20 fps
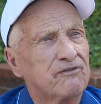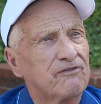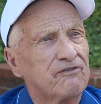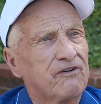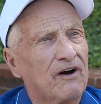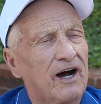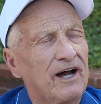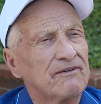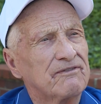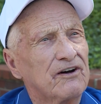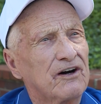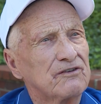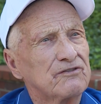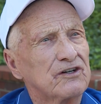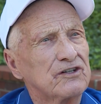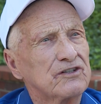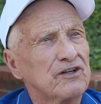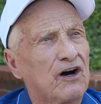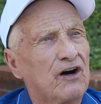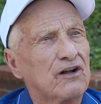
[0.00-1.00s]

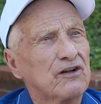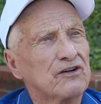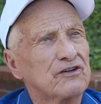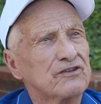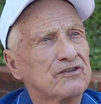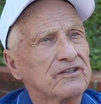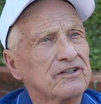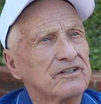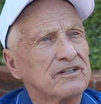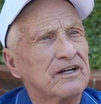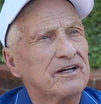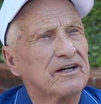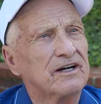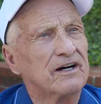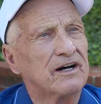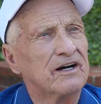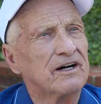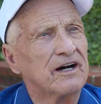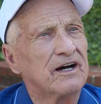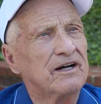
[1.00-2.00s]

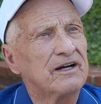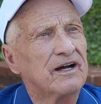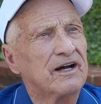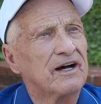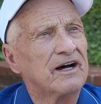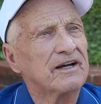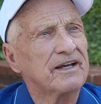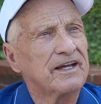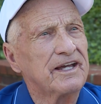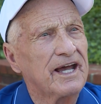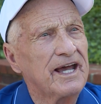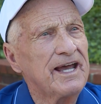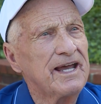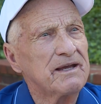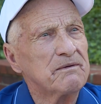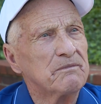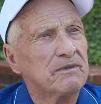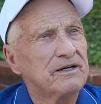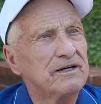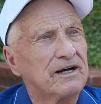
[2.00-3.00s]
$500 a
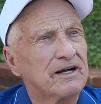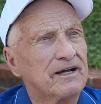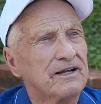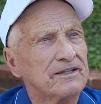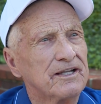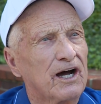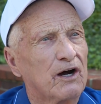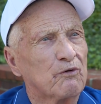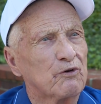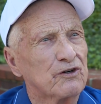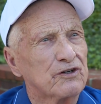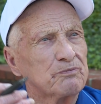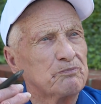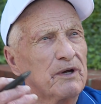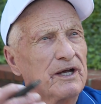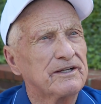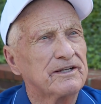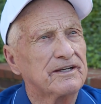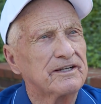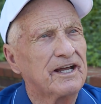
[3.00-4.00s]
game, and now we're
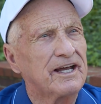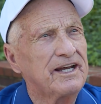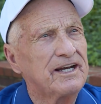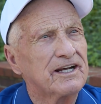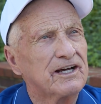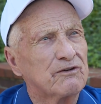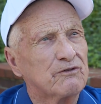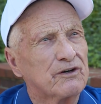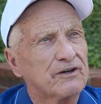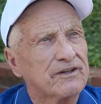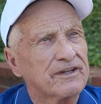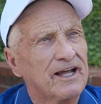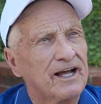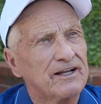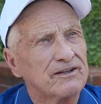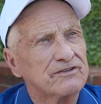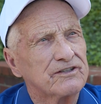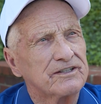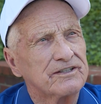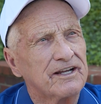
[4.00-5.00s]
spending
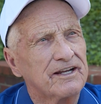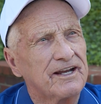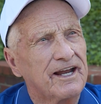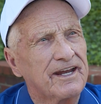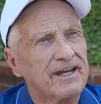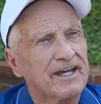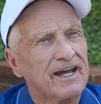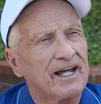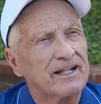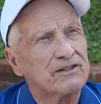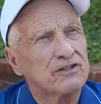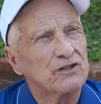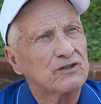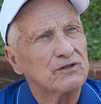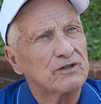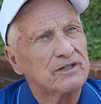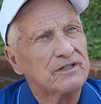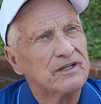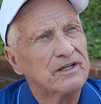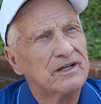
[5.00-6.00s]
$800,000, and they can't
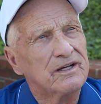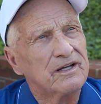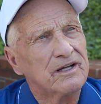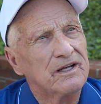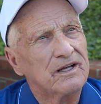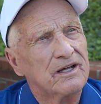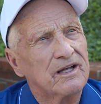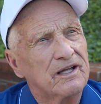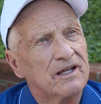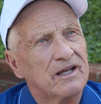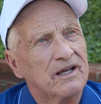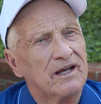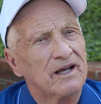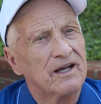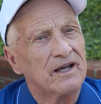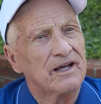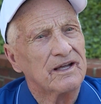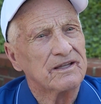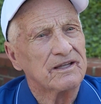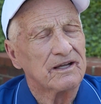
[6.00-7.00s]
do it.
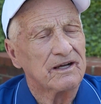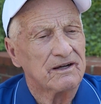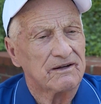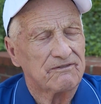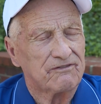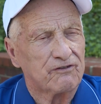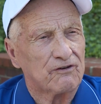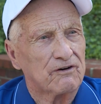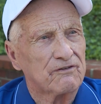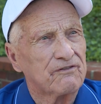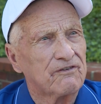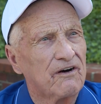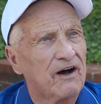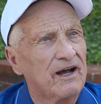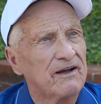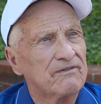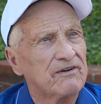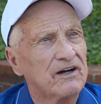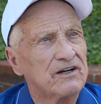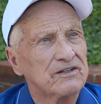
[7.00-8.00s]
And for
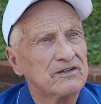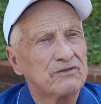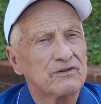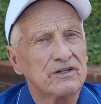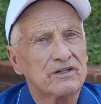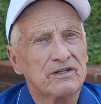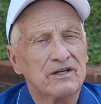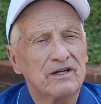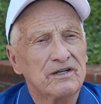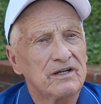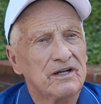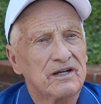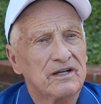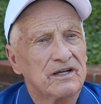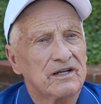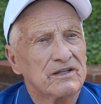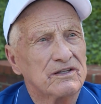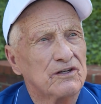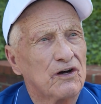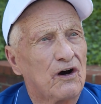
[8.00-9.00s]

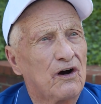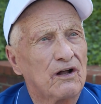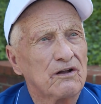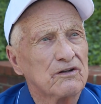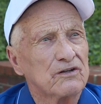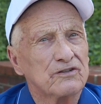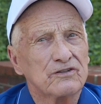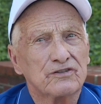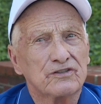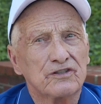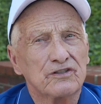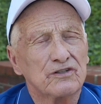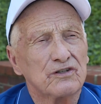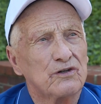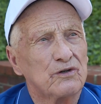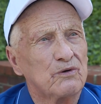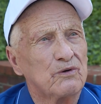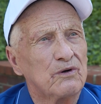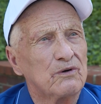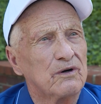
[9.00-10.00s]
$500, you
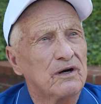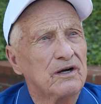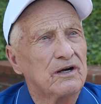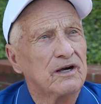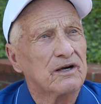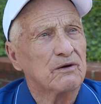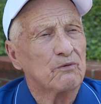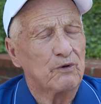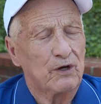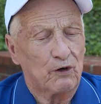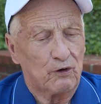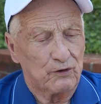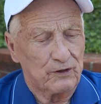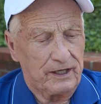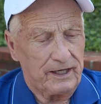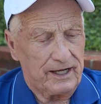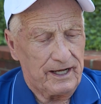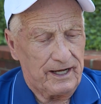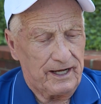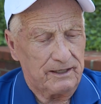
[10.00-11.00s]
know, we
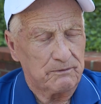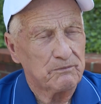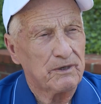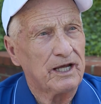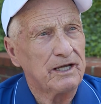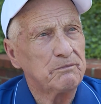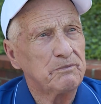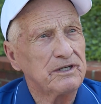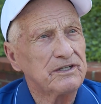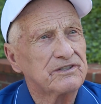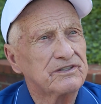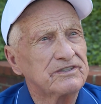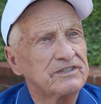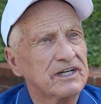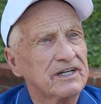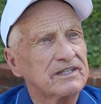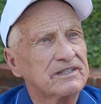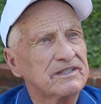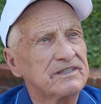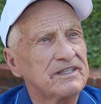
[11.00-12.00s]
only had maybe
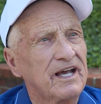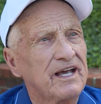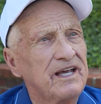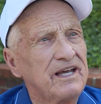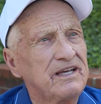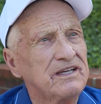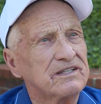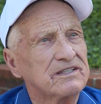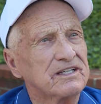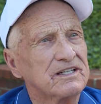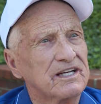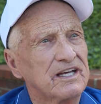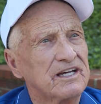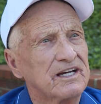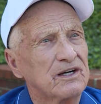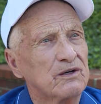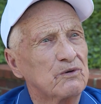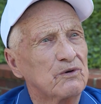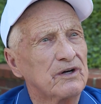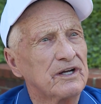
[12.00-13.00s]
6 days to
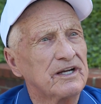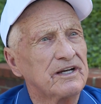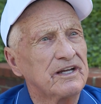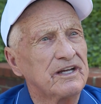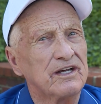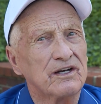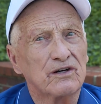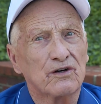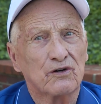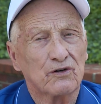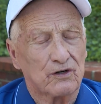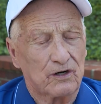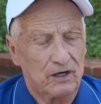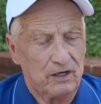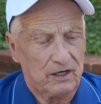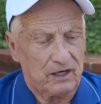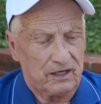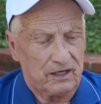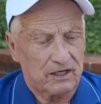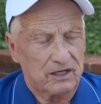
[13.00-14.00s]
get ready, or
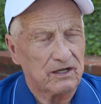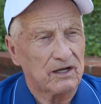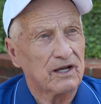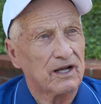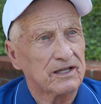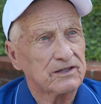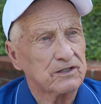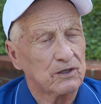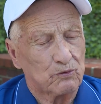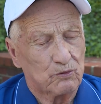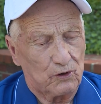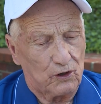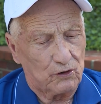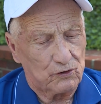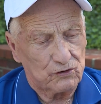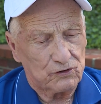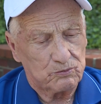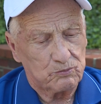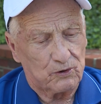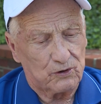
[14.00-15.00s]
at the
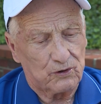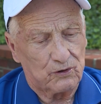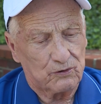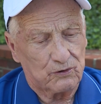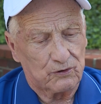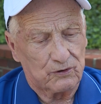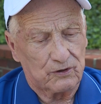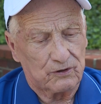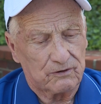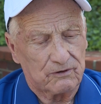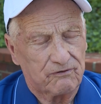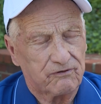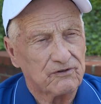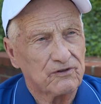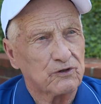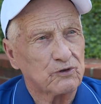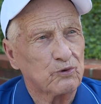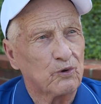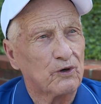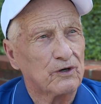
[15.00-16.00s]
Rose Bowl, or
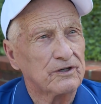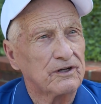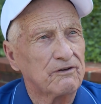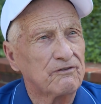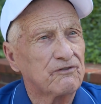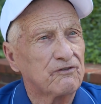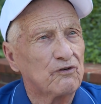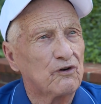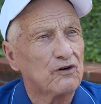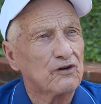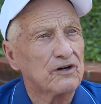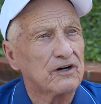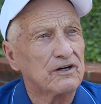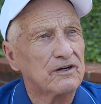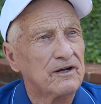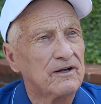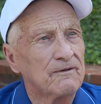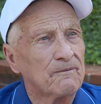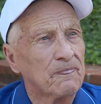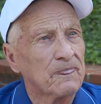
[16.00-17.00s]
24.
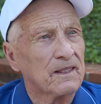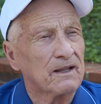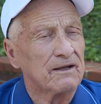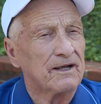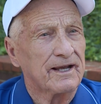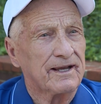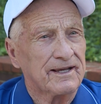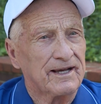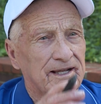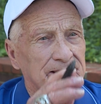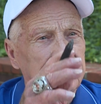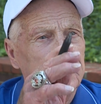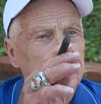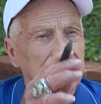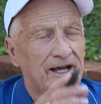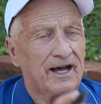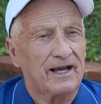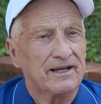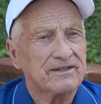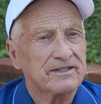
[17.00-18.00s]
Like at the
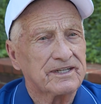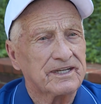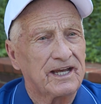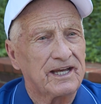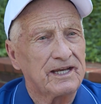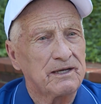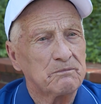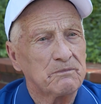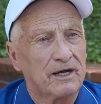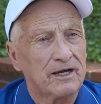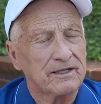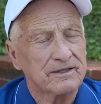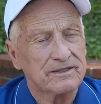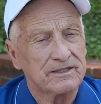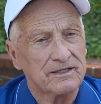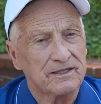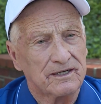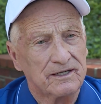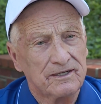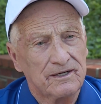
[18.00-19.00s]
last game at
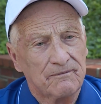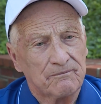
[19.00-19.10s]
the